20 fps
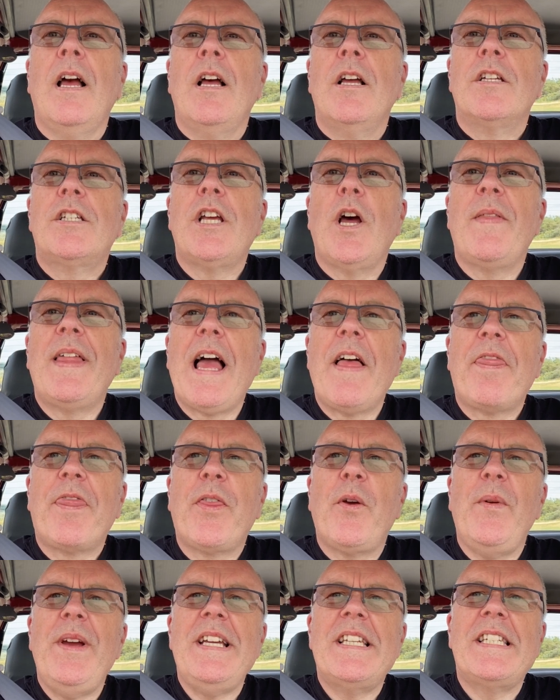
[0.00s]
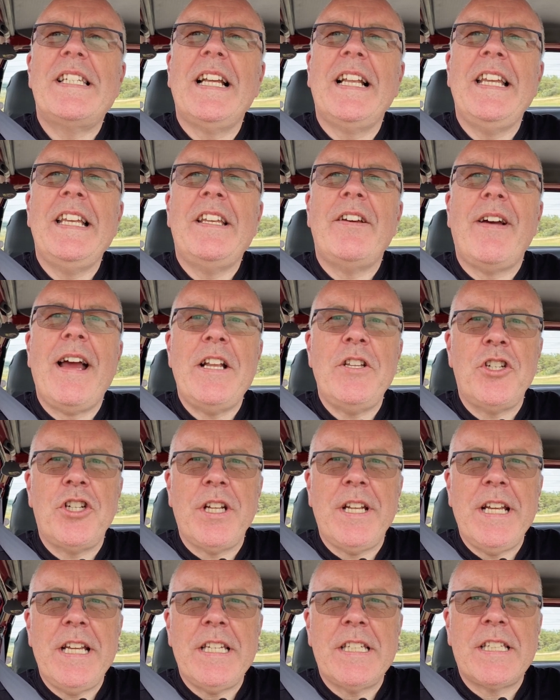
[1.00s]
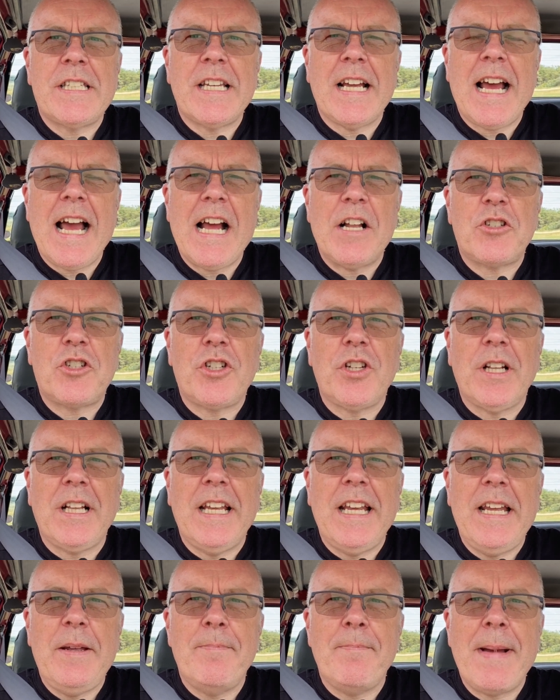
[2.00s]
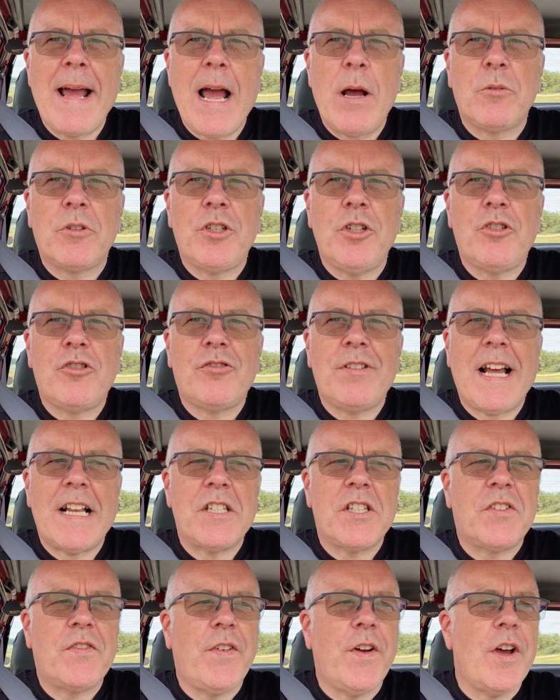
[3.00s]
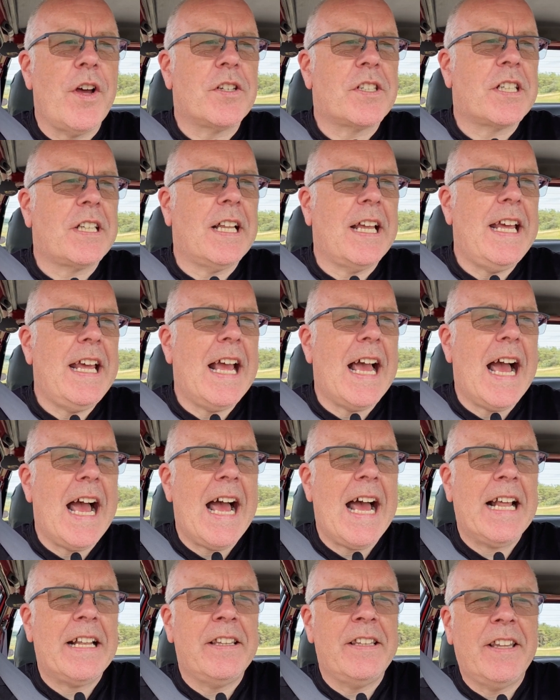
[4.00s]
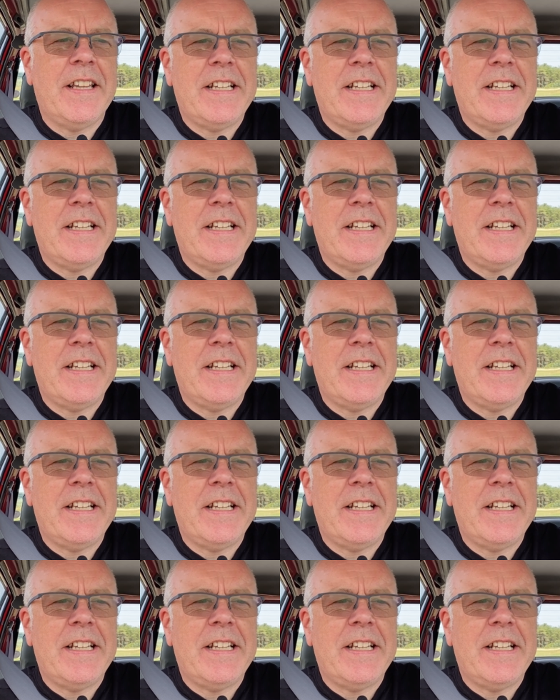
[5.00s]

So that 3-cylinder engine is actually mounted transversely, and